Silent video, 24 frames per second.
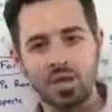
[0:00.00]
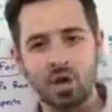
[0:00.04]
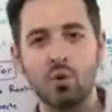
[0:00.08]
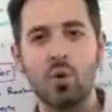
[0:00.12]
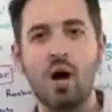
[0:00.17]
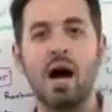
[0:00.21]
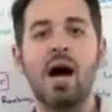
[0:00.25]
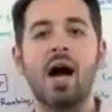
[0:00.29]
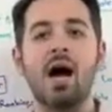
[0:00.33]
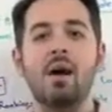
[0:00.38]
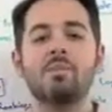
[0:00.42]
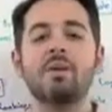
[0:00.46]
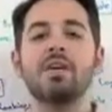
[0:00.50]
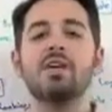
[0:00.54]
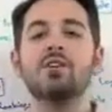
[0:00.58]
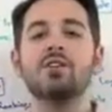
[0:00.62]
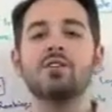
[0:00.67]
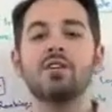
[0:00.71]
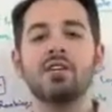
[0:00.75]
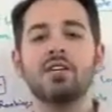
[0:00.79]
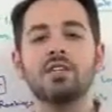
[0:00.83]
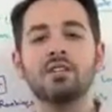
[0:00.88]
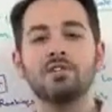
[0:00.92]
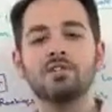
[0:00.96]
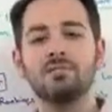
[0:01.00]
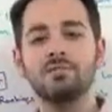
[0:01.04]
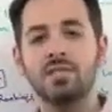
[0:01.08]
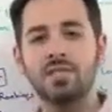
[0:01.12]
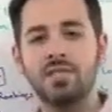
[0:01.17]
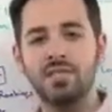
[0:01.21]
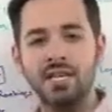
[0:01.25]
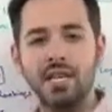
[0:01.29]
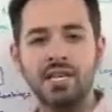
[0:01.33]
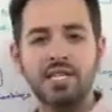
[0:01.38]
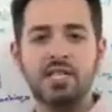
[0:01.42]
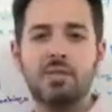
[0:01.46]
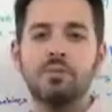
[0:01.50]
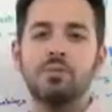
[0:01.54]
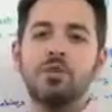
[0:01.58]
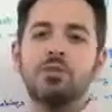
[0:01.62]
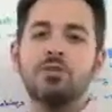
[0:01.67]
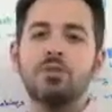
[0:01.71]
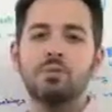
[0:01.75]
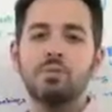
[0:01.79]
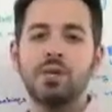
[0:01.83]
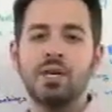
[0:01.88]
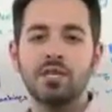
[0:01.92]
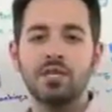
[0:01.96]
So I'm here to set some of
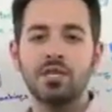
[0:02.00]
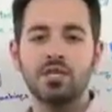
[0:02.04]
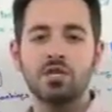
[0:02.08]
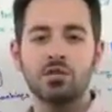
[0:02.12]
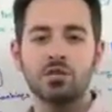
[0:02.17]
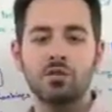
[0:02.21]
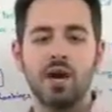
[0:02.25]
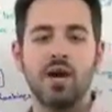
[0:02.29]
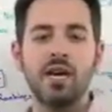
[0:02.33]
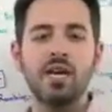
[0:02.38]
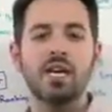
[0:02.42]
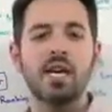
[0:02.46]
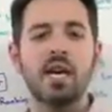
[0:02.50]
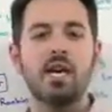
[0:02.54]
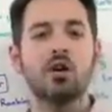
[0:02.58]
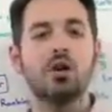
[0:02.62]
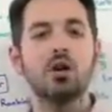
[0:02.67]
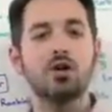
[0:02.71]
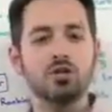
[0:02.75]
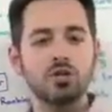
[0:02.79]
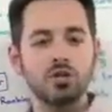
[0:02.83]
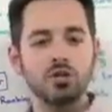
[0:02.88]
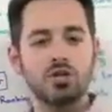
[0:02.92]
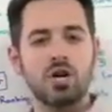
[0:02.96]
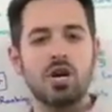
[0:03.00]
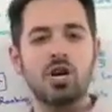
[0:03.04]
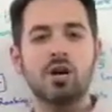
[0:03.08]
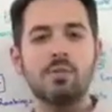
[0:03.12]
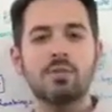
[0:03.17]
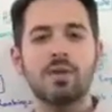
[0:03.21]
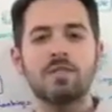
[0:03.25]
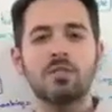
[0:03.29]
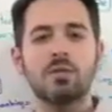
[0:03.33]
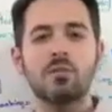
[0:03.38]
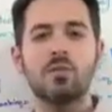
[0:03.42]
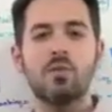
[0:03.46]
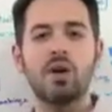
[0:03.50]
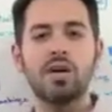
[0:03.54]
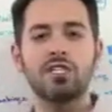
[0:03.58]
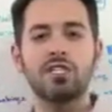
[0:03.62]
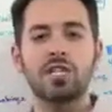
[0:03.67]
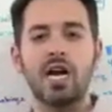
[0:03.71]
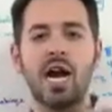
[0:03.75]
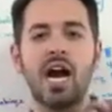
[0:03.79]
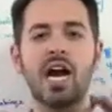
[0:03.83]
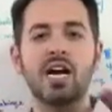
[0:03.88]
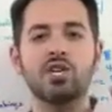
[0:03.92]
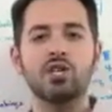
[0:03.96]
those myths straight and also talk about some
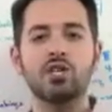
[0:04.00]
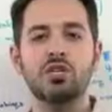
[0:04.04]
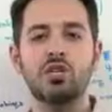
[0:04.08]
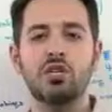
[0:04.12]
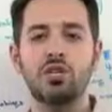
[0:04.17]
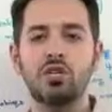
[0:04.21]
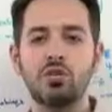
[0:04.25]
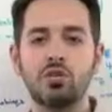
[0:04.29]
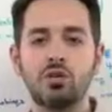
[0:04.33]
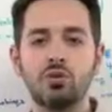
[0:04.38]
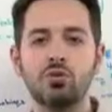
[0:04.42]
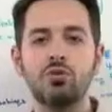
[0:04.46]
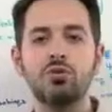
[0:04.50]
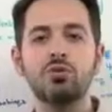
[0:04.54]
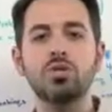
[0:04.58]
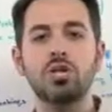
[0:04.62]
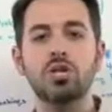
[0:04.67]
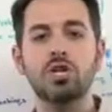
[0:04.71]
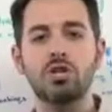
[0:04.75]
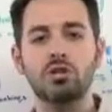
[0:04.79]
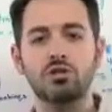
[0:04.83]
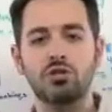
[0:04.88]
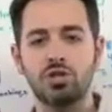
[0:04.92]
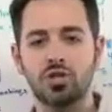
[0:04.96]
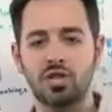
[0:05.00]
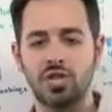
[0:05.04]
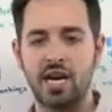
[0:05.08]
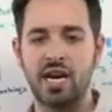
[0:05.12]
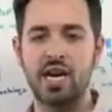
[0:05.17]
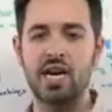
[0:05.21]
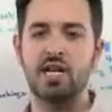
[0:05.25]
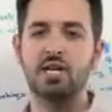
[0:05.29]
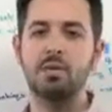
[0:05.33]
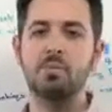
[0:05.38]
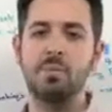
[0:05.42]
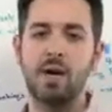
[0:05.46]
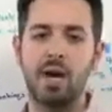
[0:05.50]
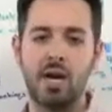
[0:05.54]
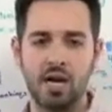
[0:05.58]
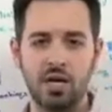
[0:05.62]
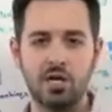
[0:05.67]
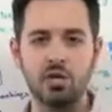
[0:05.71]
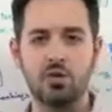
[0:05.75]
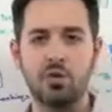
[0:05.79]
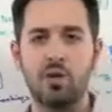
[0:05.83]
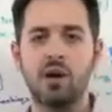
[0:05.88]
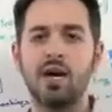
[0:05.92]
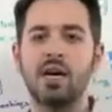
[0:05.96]
ways to actually use and understand
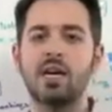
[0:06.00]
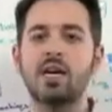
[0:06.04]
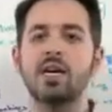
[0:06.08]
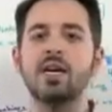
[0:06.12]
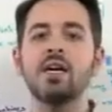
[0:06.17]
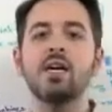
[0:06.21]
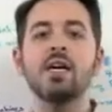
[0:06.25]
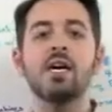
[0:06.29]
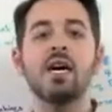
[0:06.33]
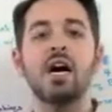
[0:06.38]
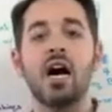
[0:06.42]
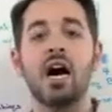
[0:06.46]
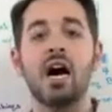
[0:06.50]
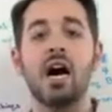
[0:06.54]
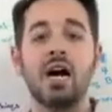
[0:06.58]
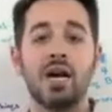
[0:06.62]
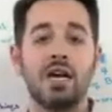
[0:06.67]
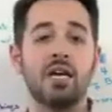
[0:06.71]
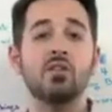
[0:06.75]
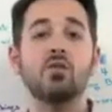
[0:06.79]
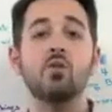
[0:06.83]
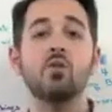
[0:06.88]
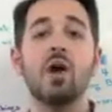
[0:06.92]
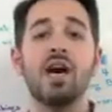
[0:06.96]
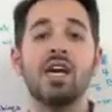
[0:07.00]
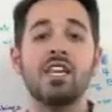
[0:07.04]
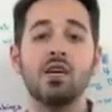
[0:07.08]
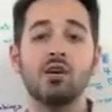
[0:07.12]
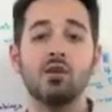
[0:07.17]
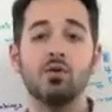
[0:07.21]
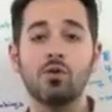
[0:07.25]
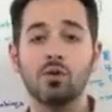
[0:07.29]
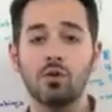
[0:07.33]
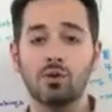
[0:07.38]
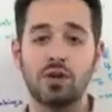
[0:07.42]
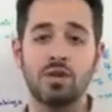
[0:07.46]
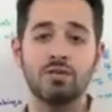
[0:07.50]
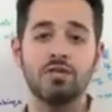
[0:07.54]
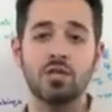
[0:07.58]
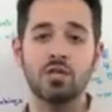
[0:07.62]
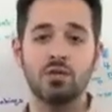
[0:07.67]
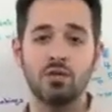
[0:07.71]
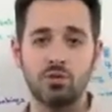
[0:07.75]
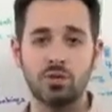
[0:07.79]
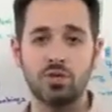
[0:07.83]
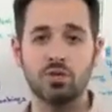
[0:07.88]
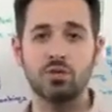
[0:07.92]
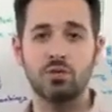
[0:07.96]
PageRank in the way that Google gives
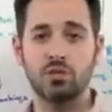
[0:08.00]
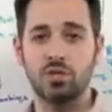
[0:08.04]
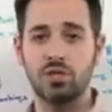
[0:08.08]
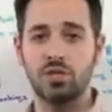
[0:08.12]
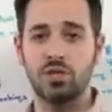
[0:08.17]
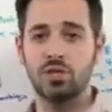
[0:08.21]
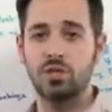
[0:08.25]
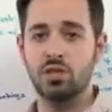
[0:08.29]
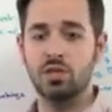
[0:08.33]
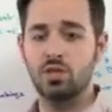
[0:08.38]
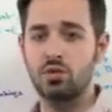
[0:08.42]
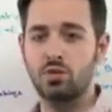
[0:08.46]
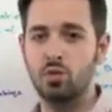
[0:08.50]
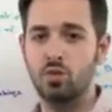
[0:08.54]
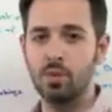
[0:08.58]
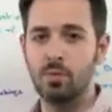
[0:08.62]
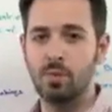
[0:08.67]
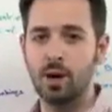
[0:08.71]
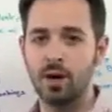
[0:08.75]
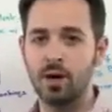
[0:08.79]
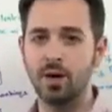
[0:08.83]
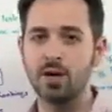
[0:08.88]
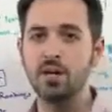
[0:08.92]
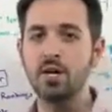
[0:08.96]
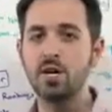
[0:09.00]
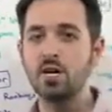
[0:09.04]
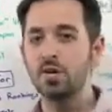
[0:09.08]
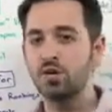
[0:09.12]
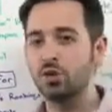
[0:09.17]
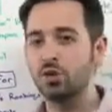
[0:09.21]
it to us, which is in the toolbar.